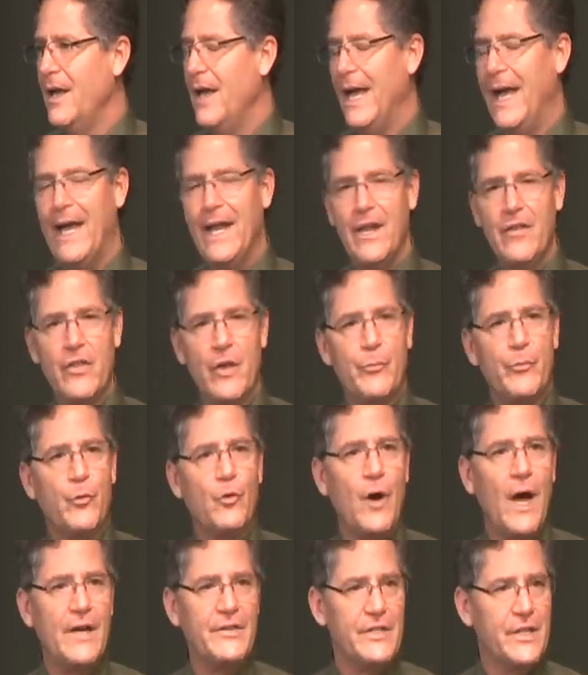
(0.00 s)
And in the
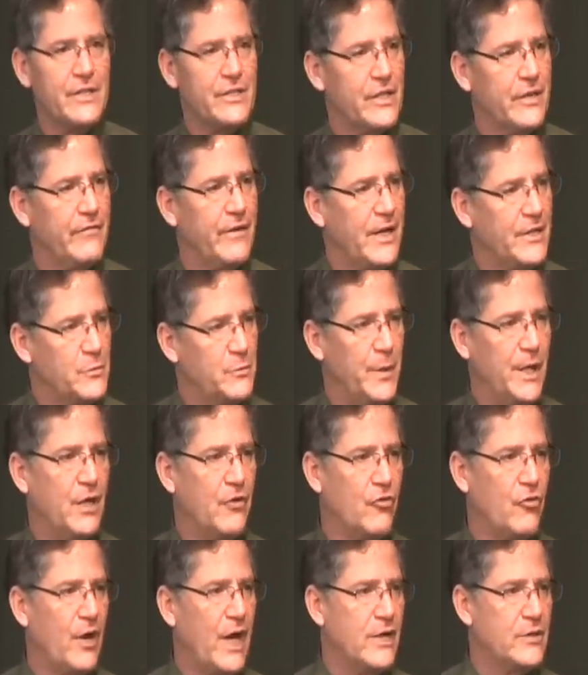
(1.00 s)
process of us being
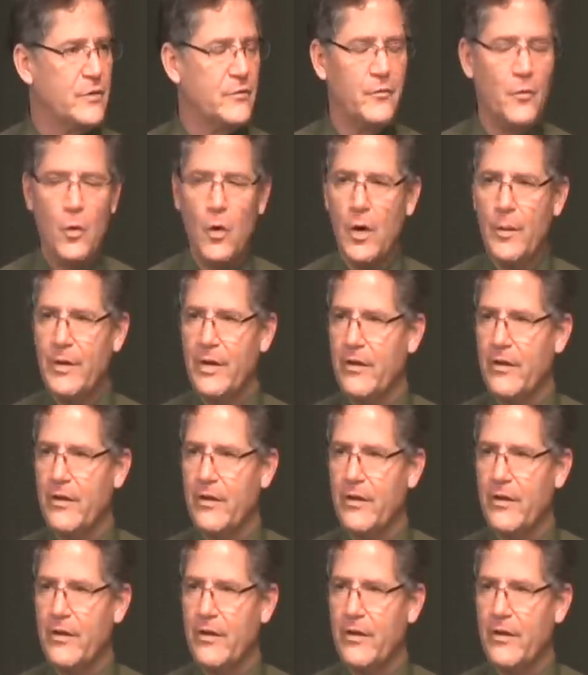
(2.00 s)
transformed